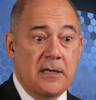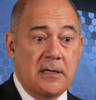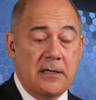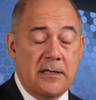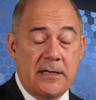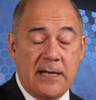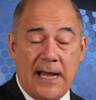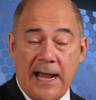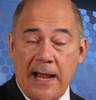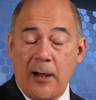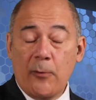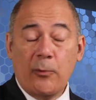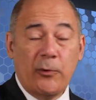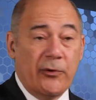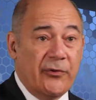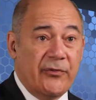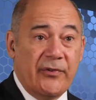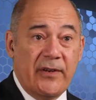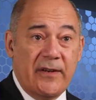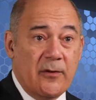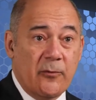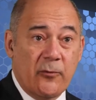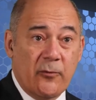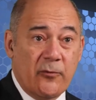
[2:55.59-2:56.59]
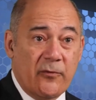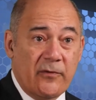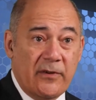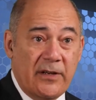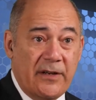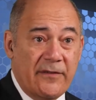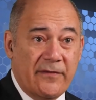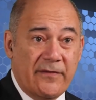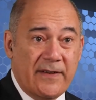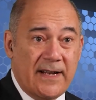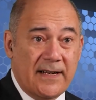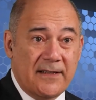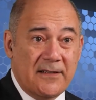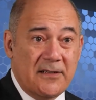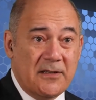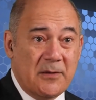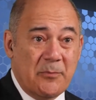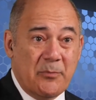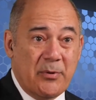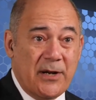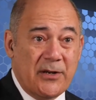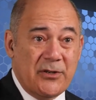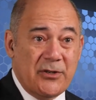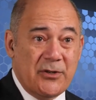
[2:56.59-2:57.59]
Now we'll see the effect of the
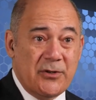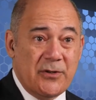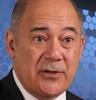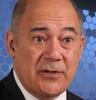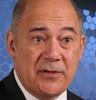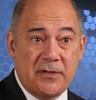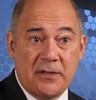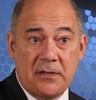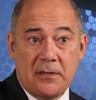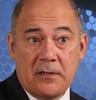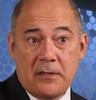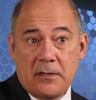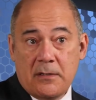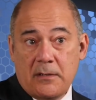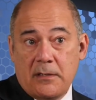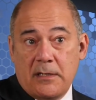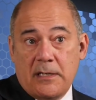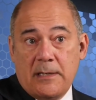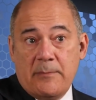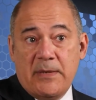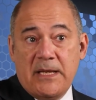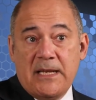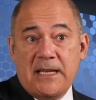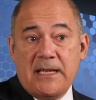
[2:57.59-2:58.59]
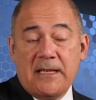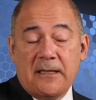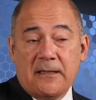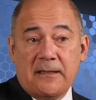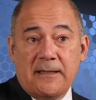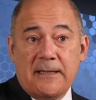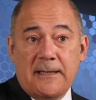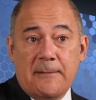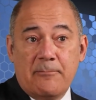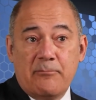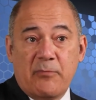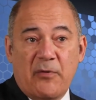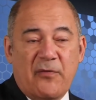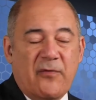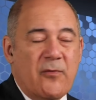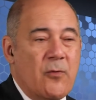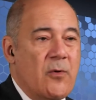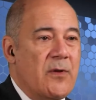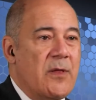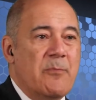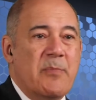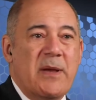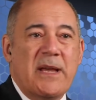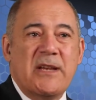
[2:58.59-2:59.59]
pressures immediately,
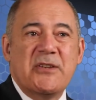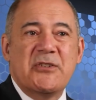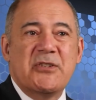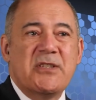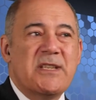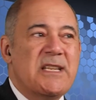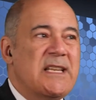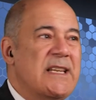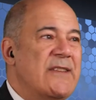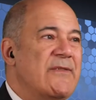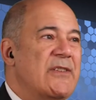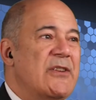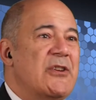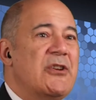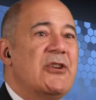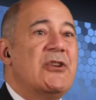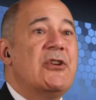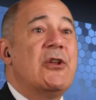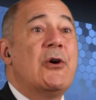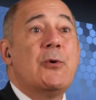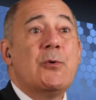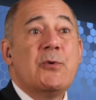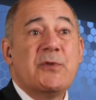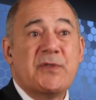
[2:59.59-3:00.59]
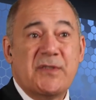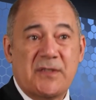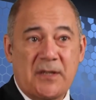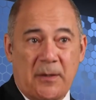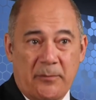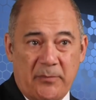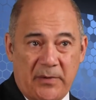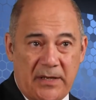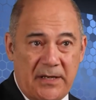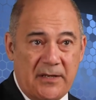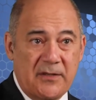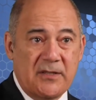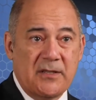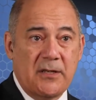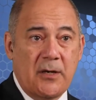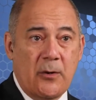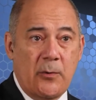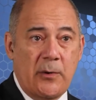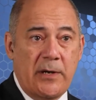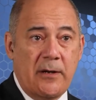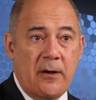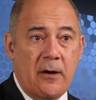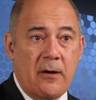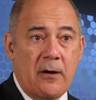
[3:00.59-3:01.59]
before the patient even knows something is
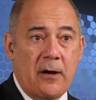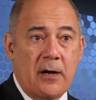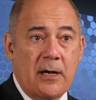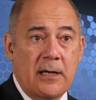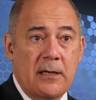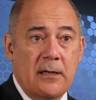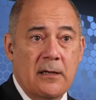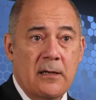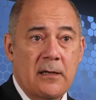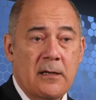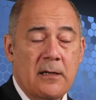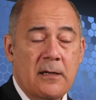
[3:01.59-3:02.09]
going on.